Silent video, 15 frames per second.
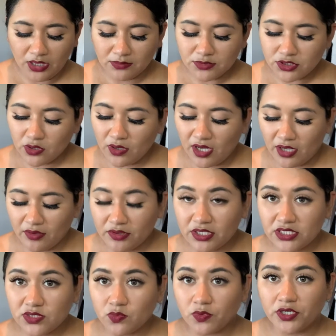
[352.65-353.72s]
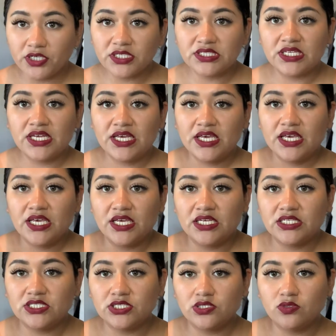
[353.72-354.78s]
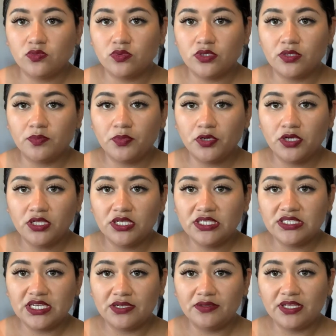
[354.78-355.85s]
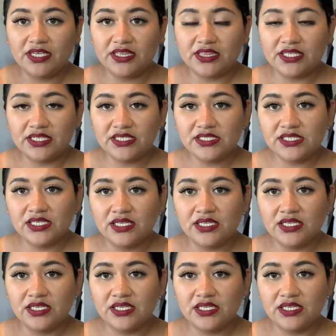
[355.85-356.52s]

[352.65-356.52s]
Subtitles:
So how this works is you would pull it down like this